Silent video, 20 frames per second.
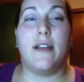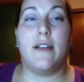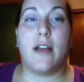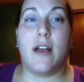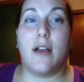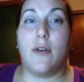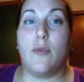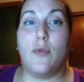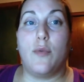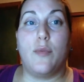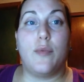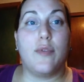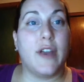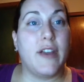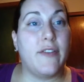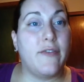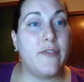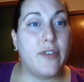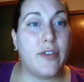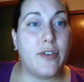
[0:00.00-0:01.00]
I will
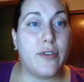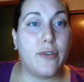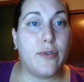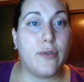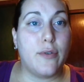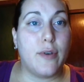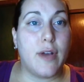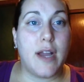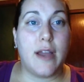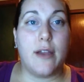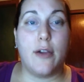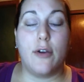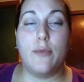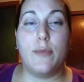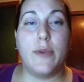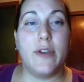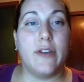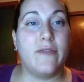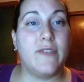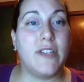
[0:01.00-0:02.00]
pray for you. I
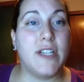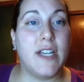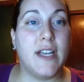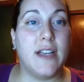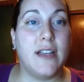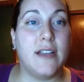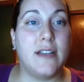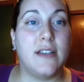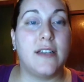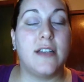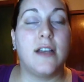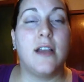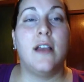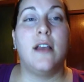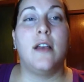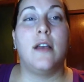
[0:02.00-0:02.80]
hope you have changed,